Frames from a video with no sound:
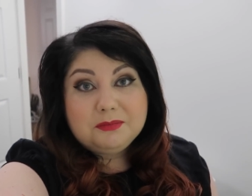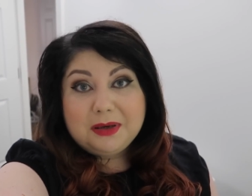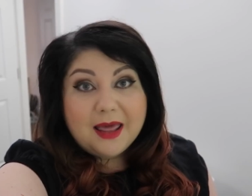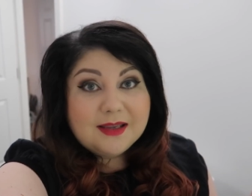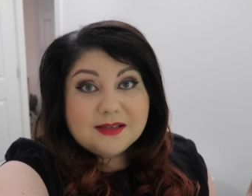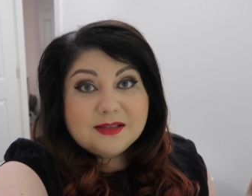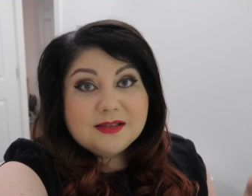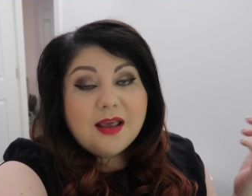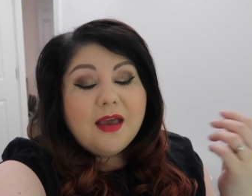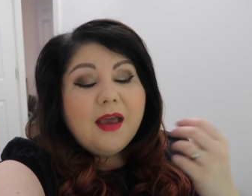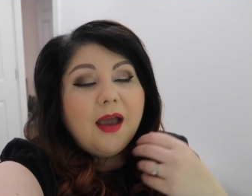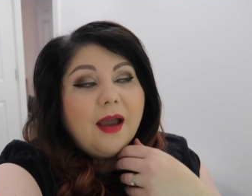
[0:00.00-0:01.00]
place.
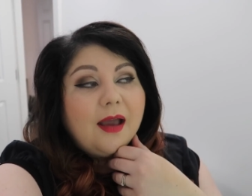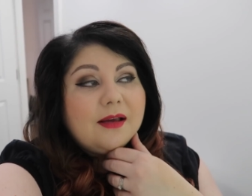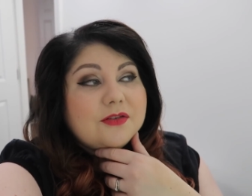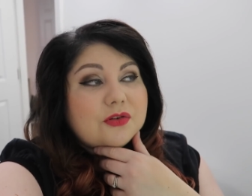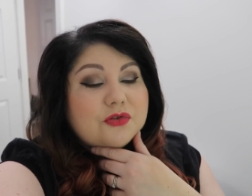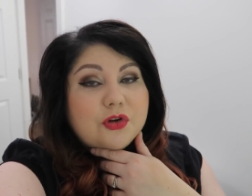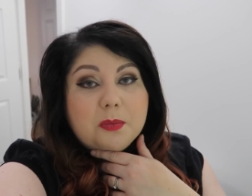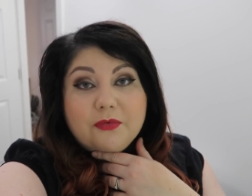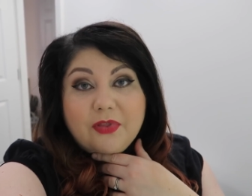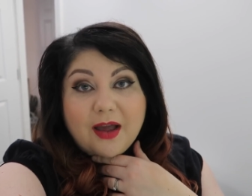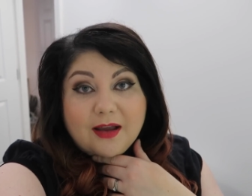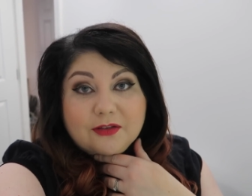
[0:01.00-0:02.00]
And on top
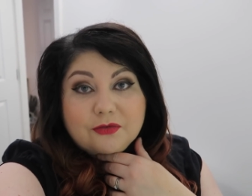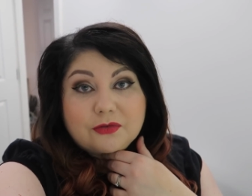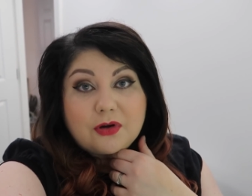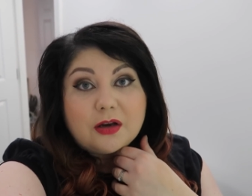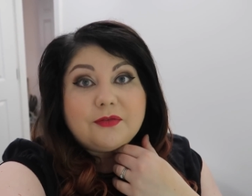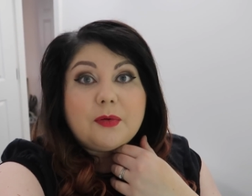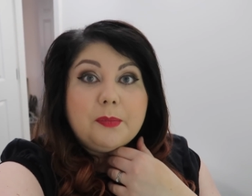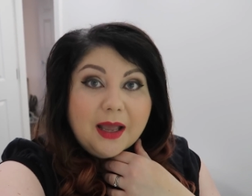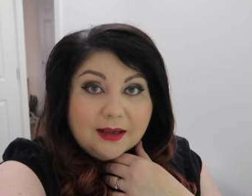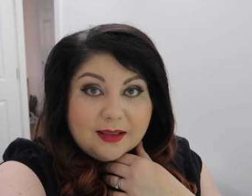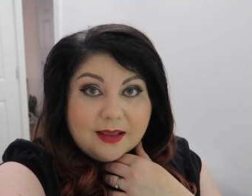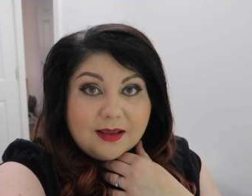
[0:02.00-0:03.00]
of that, you're kind of
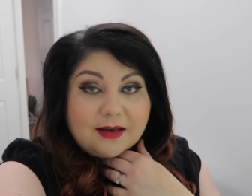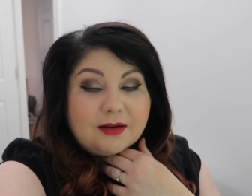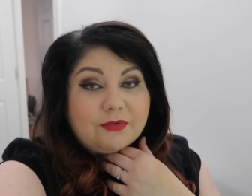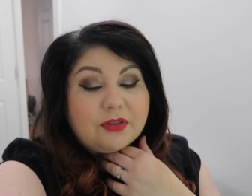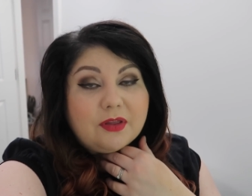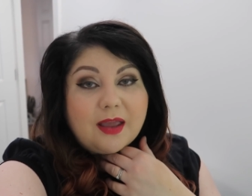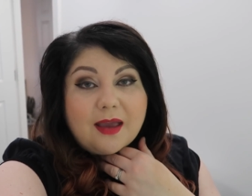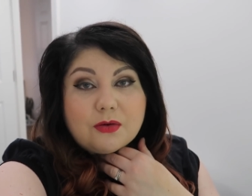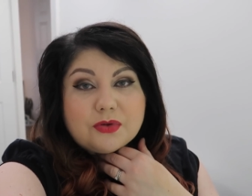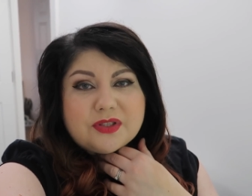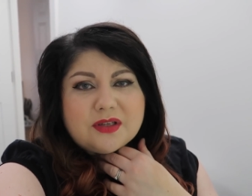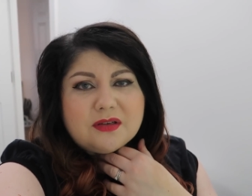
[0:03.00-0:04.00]
unpacking and everything
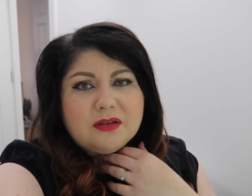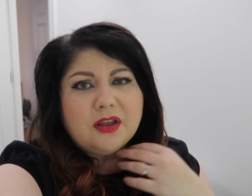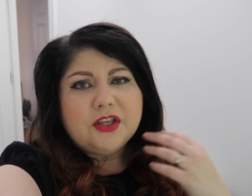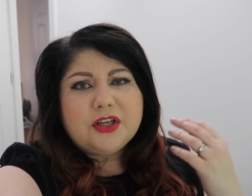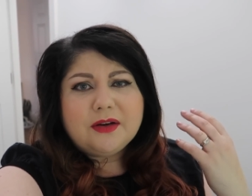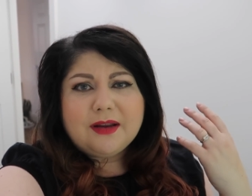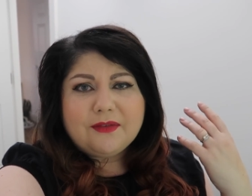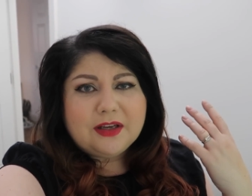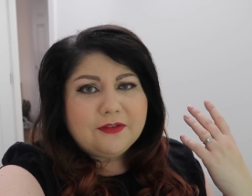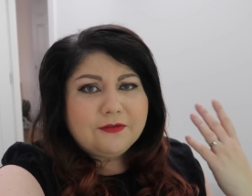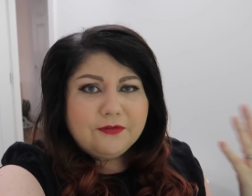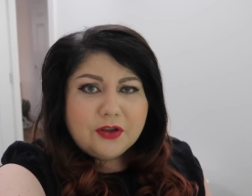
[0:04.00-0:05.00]
else, and like you don't have
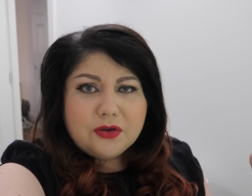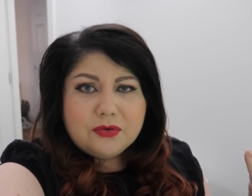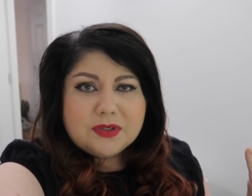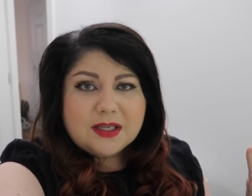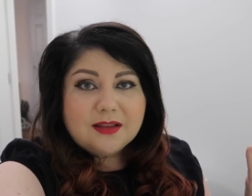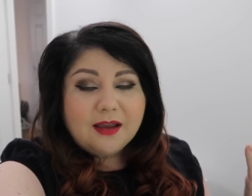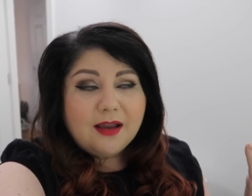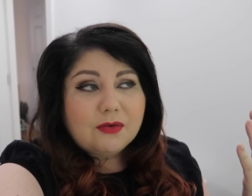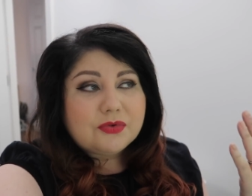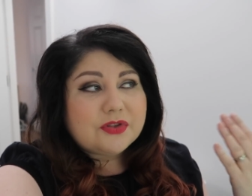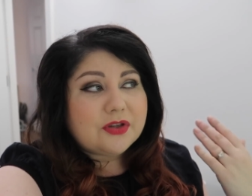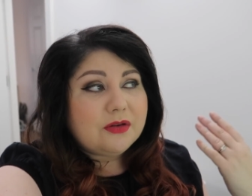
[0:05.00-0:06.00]
any food in the
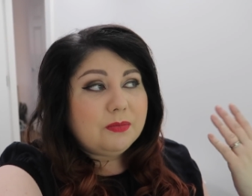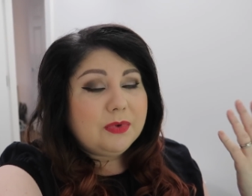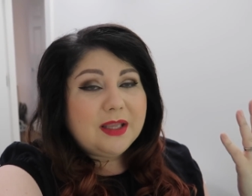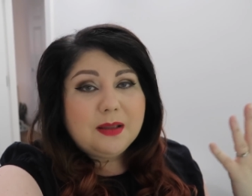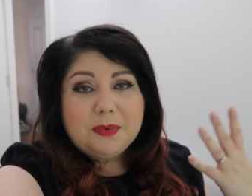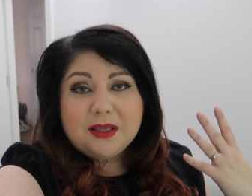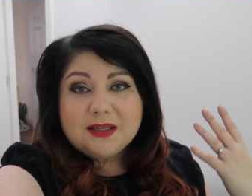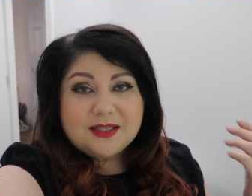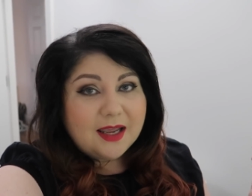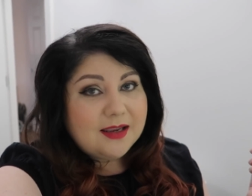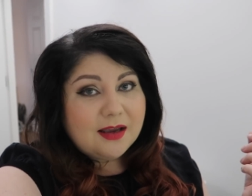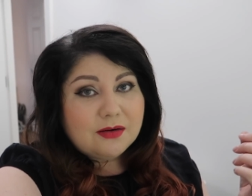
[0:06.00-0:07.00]
house, so we keep eating
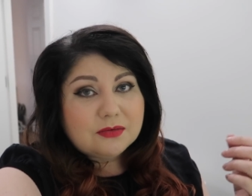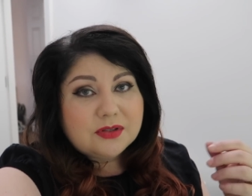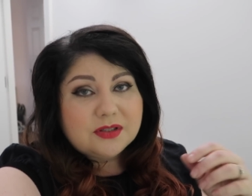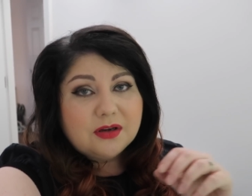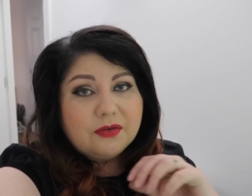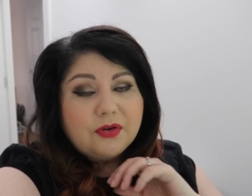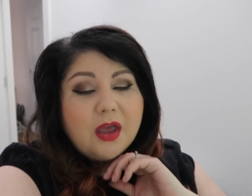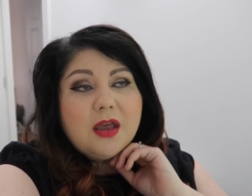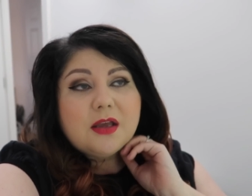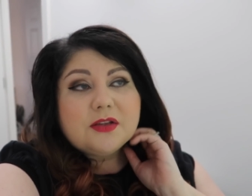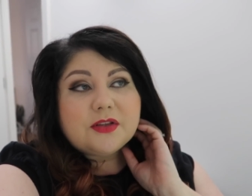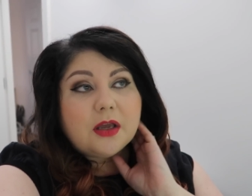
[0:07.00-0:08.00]
takeout and stuff,
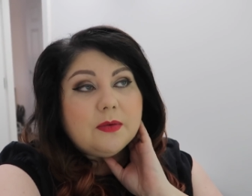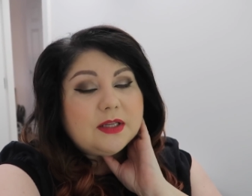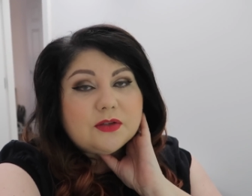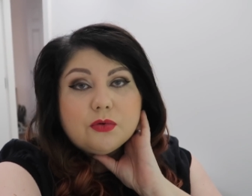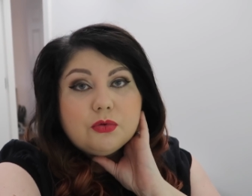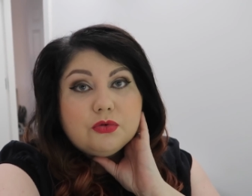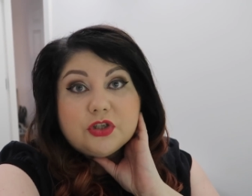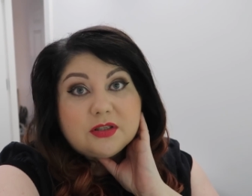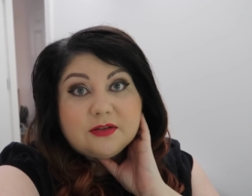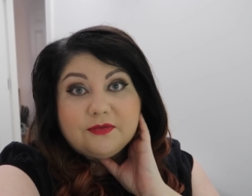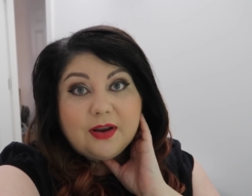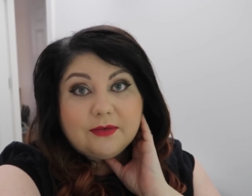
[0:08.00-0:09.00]
so it's all
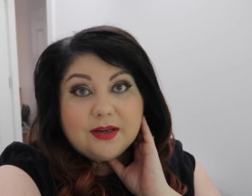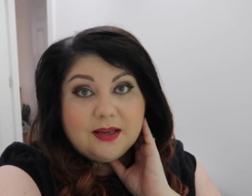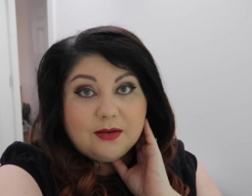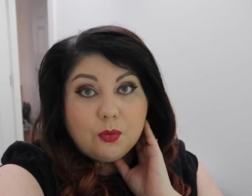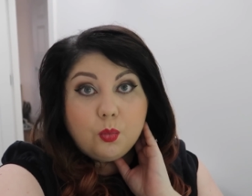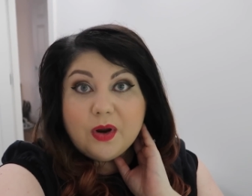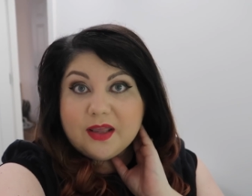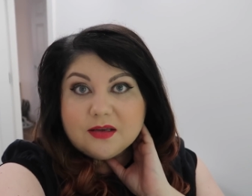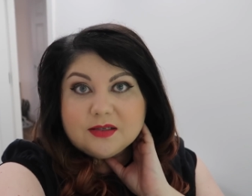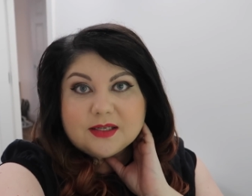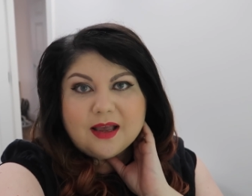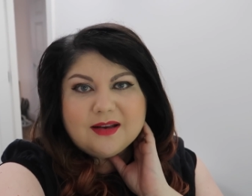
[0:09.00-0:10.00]
just very
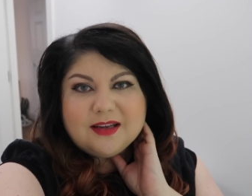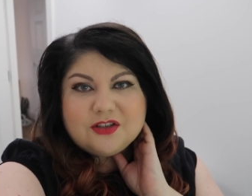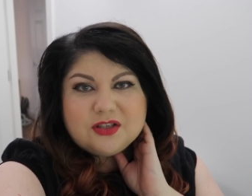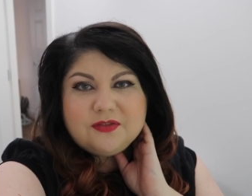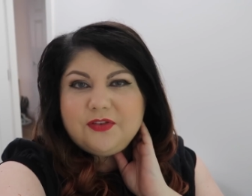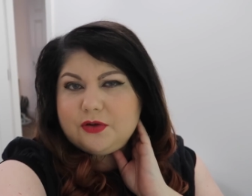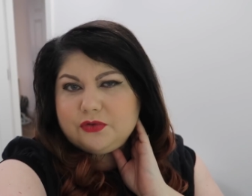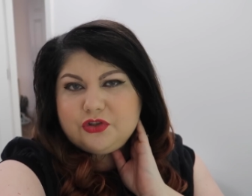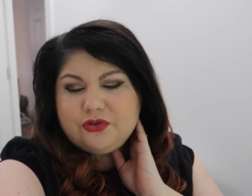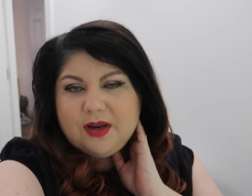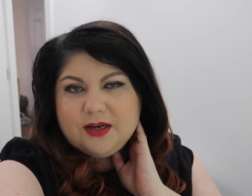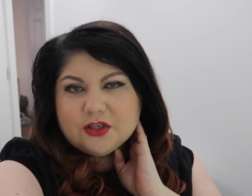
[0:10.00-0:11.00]
weird, and it just feels
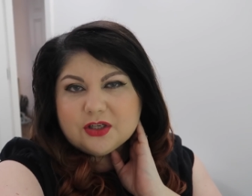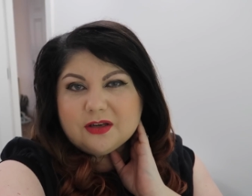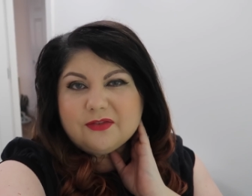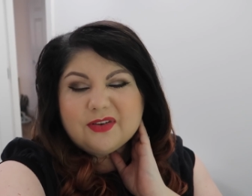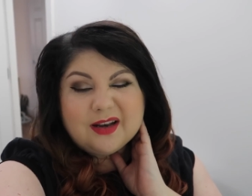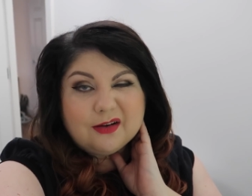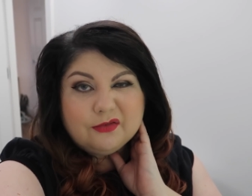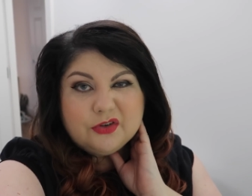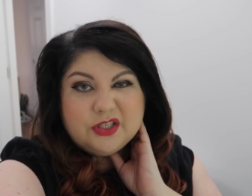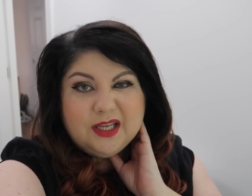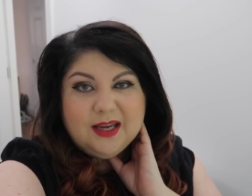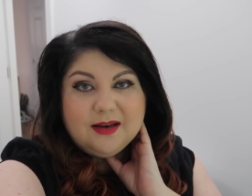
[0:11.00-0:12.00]
strange, and you feel out of
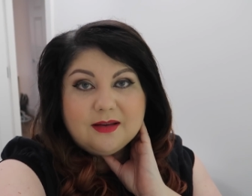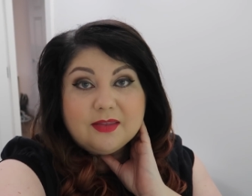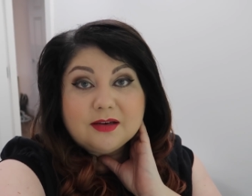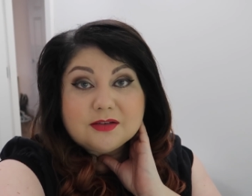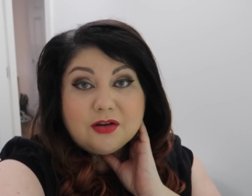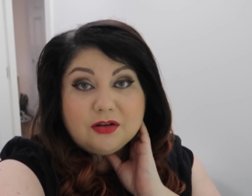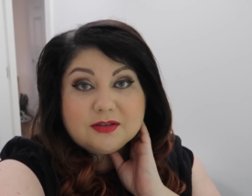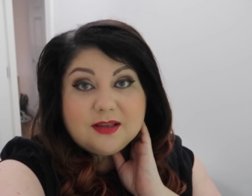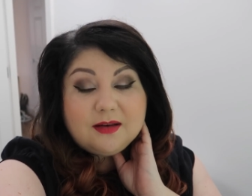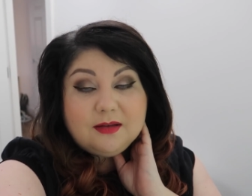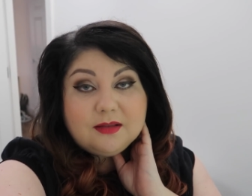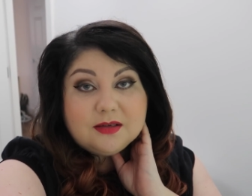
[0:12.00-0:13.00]
routine, and then it's hard to
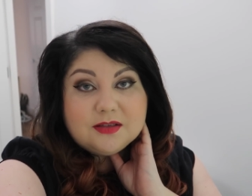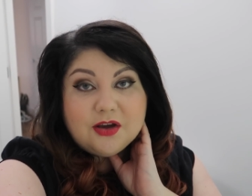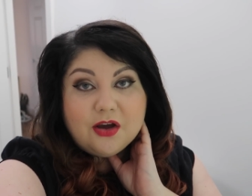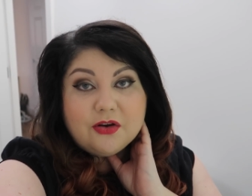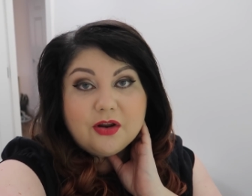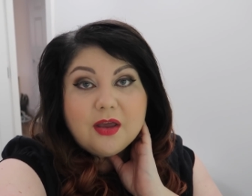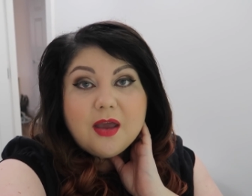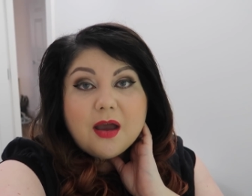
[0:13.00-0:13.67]
get anything done.